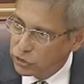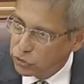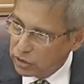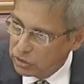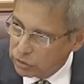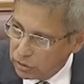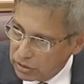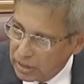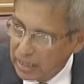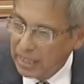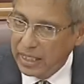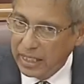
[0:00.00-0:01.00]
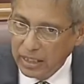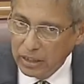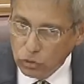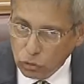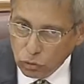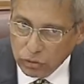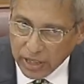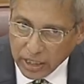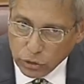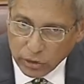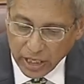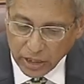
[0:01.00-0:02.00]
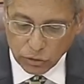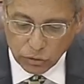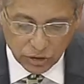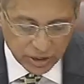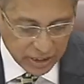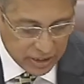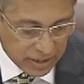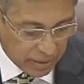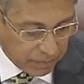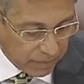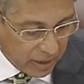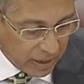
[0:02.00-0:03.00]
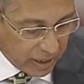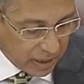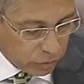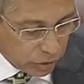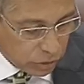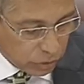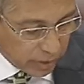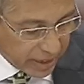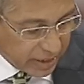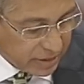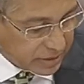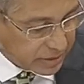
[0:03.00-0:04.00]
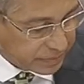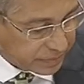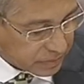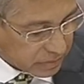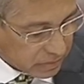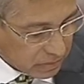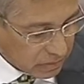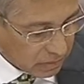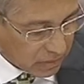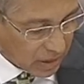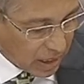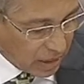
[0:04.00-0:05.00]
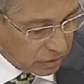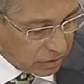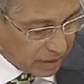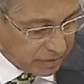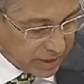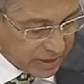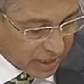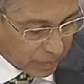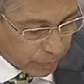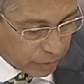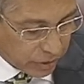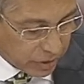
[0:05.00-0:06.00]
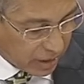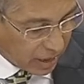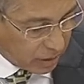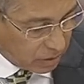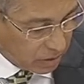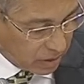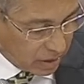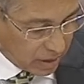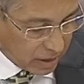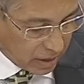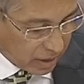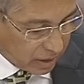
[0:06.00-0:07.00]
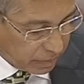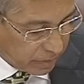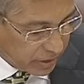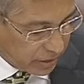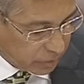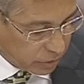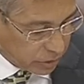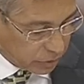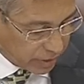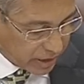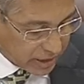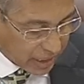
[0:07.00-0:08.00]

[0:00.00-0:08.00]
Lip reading: of these children into the educational system. It was raised, I don't have the exact point now, but it